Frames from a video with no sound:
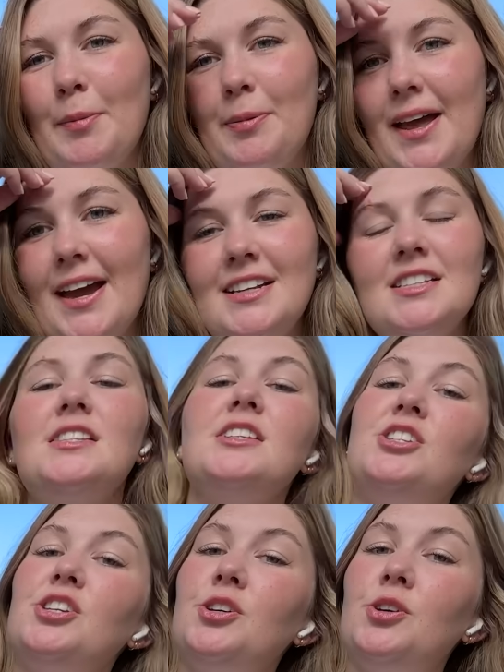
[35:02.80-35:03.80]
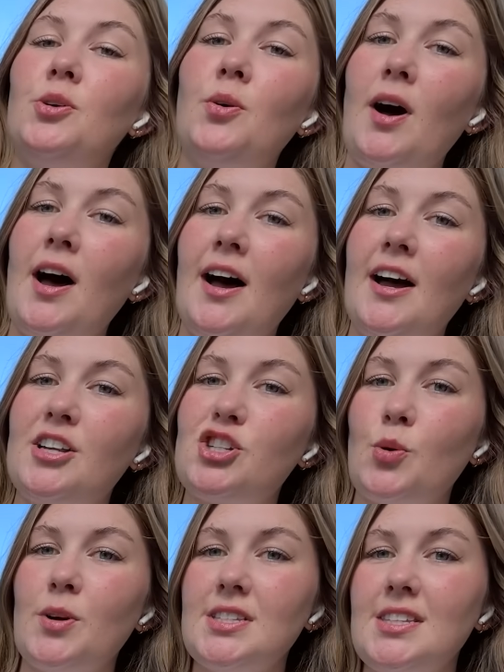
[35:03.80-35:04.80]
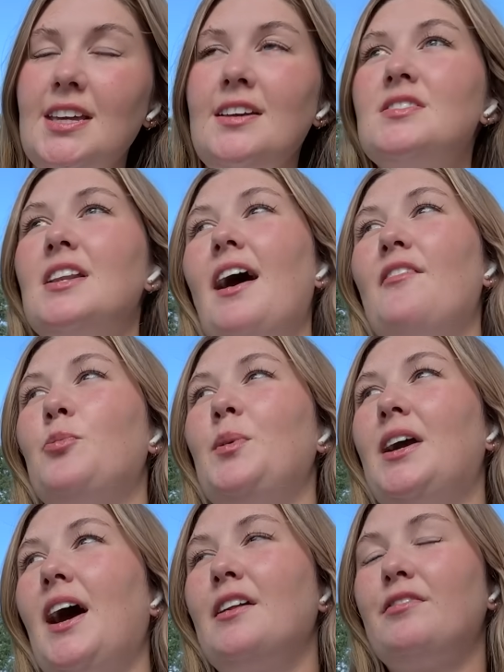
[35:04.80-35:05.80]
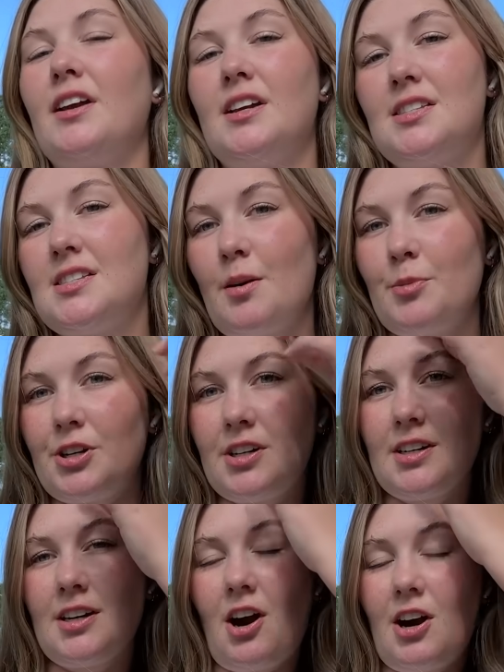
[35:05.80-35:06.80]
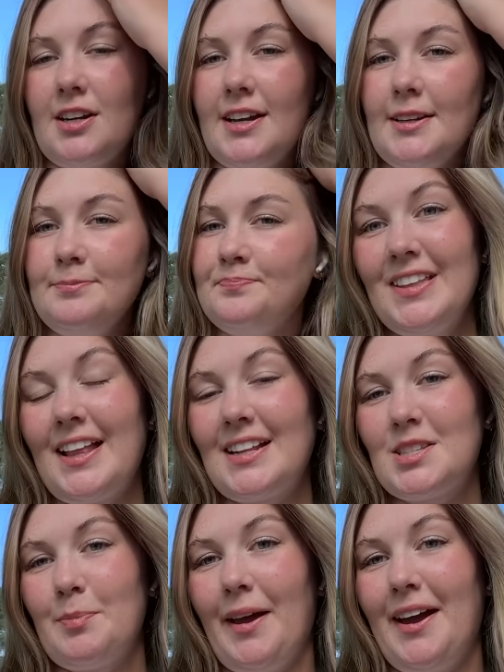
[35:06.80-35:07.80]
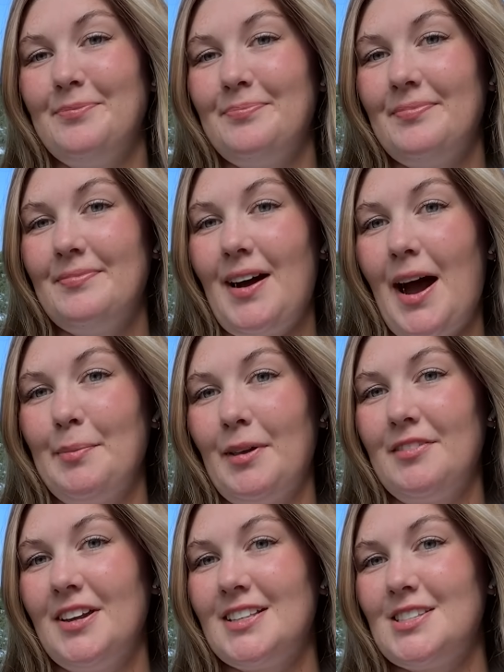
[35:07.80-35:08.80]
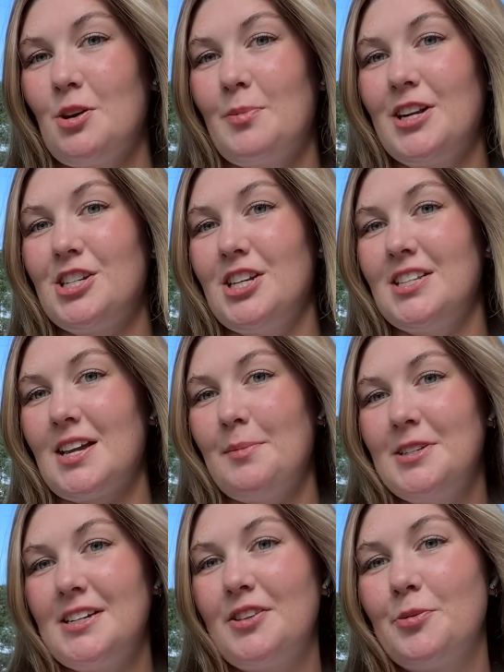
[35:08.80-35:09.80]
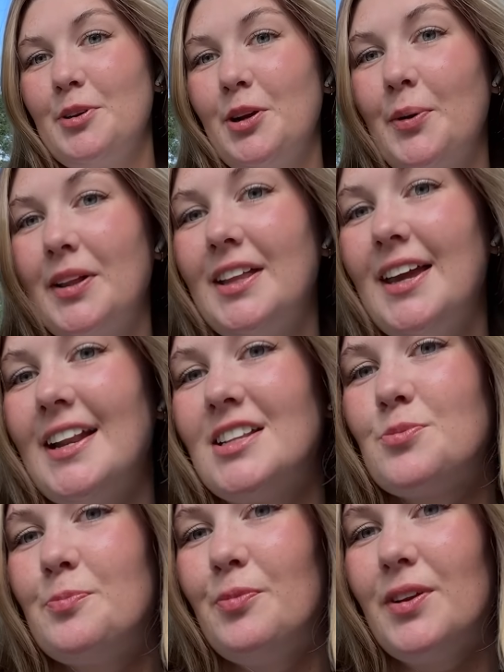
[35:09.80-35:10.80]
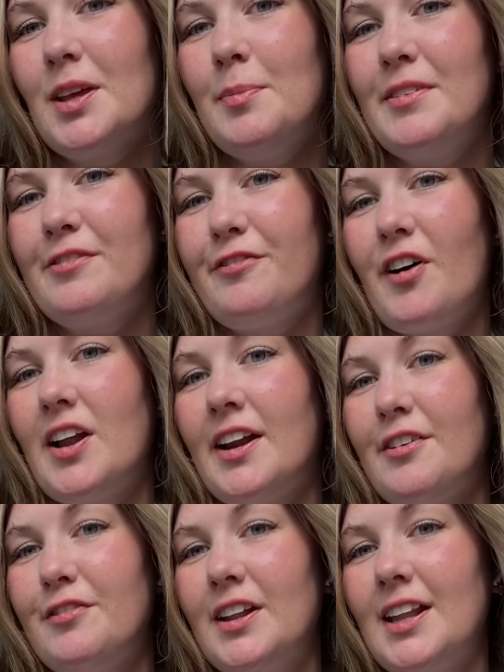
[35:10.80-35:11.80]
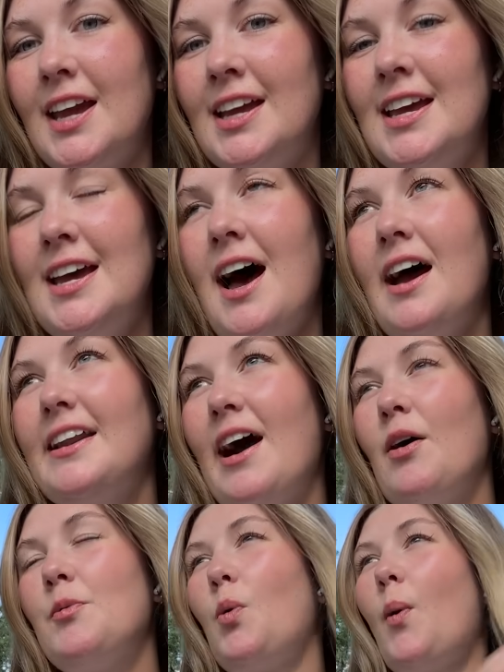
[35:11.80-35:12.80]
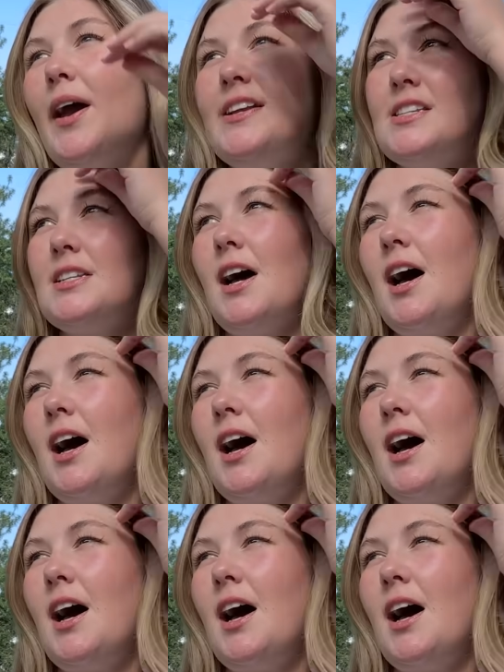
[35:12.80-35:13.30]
plan is to do short sleeves and have it be kind of like a summer cardigan. That's the plan. I'm loving it so much. It's coming together pretty quickly and it's really been fun. I feel like now I'm quite